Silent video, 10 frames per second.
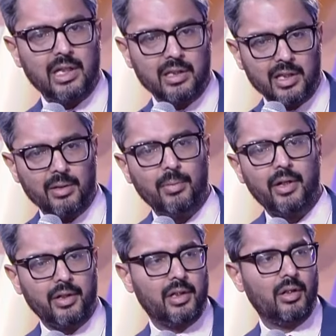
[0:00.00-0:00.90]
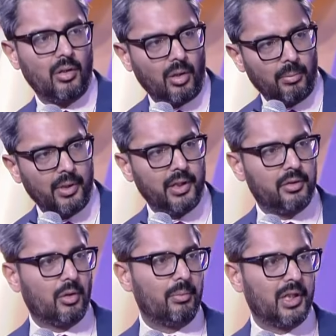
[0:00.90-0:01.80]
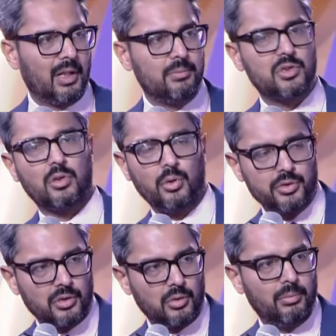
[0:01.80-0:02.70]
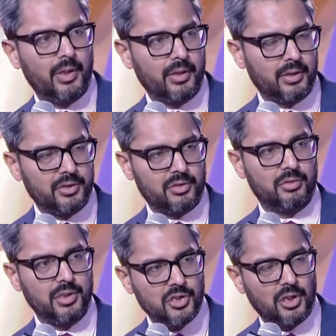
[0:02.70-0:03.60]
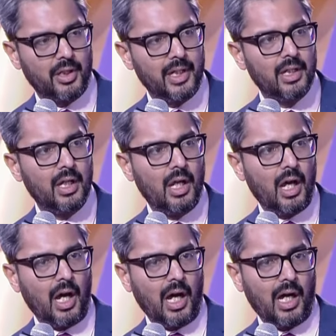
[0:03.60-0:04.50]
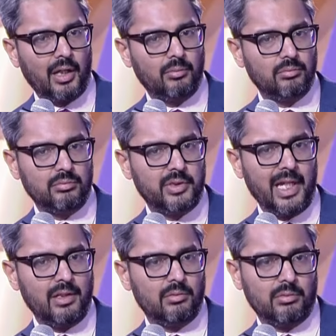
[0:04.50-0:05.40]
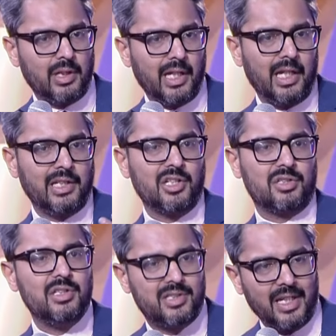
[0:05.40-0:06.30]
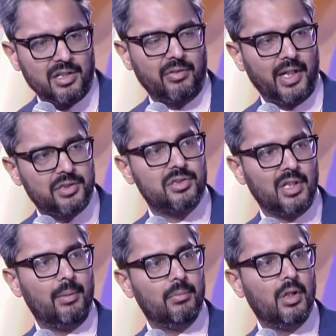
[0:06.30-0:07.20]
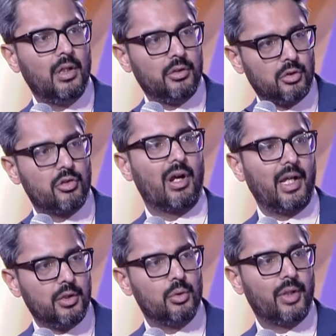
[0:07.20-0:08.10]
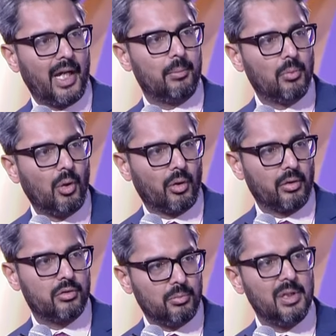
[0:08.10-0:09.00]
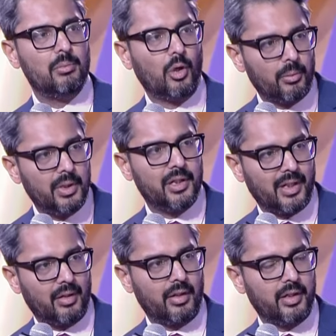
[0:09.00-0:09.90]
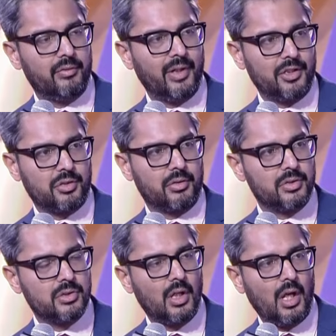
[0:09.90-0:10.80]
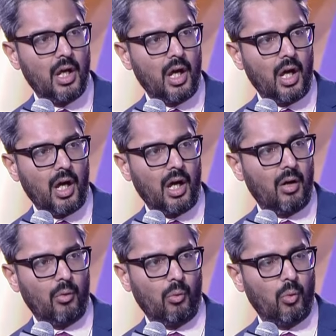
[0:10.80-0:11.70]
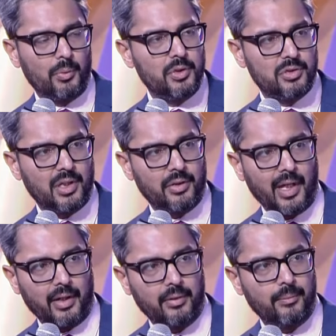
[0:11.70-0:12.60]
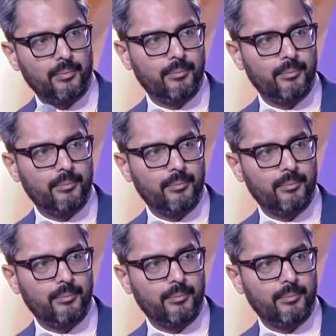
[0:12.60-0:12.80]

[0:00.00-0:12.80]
in the American orbit or becomes closer to America strategically, uh, then it just incentivizes them to try and do that more, to be more militarily adventurous. Uh, what would you say to that?